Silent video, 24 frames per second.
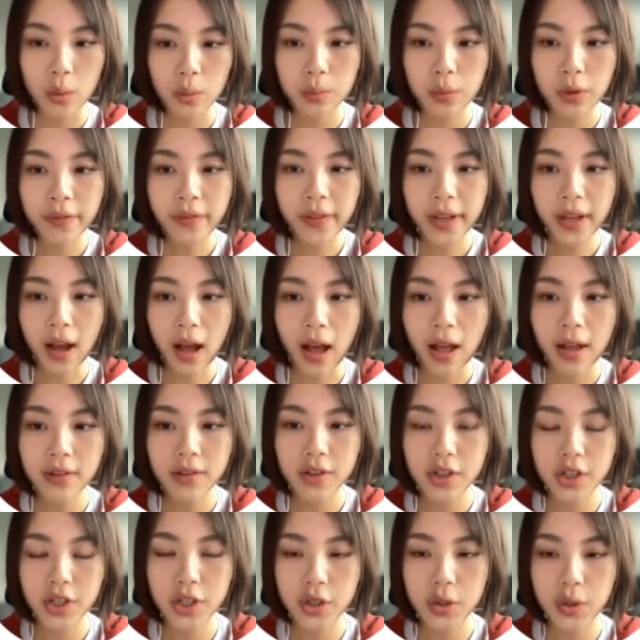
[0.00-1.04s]
moving on
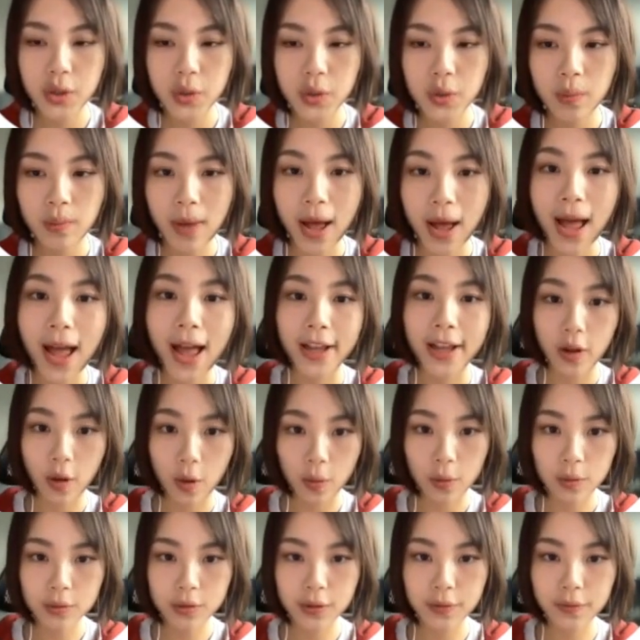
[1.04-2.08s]
to my
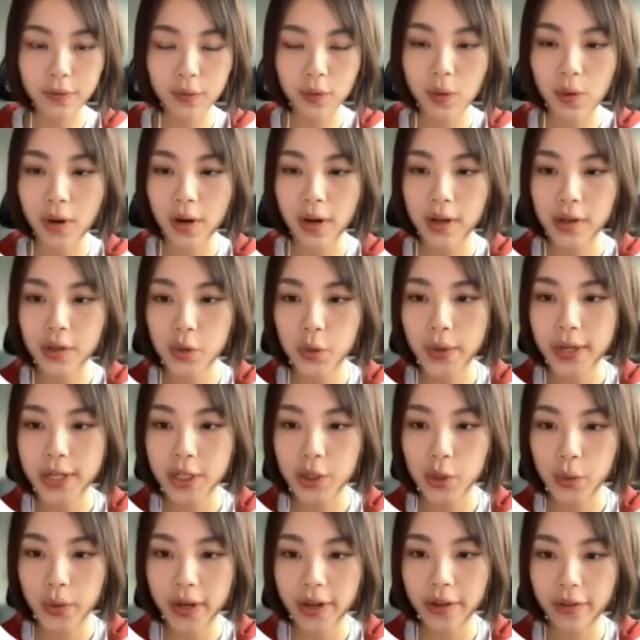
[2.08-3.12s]
goals for
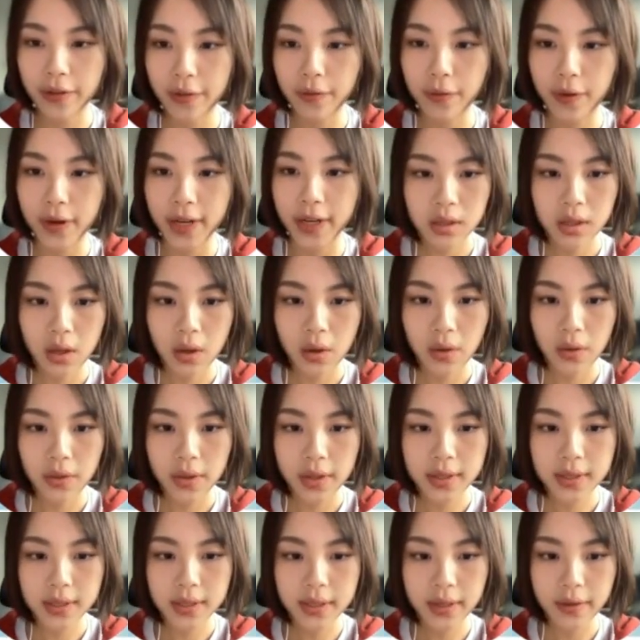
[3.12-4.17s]
2023. So
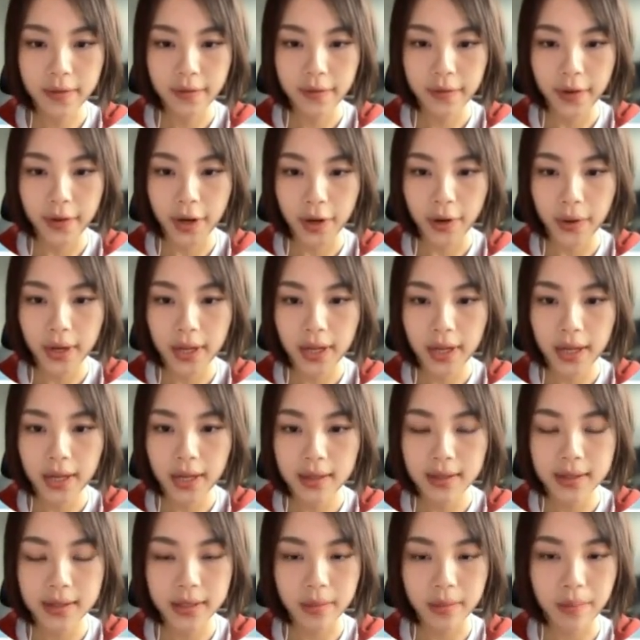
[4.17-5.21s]
this is a very
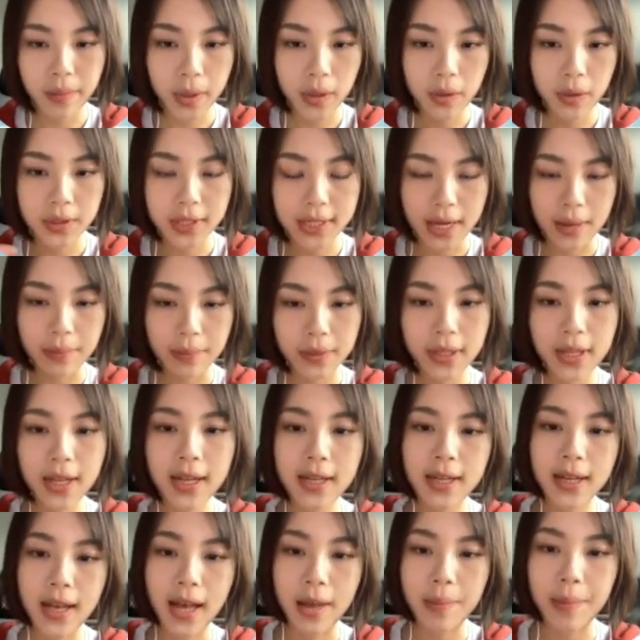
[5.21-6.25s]
simple template. I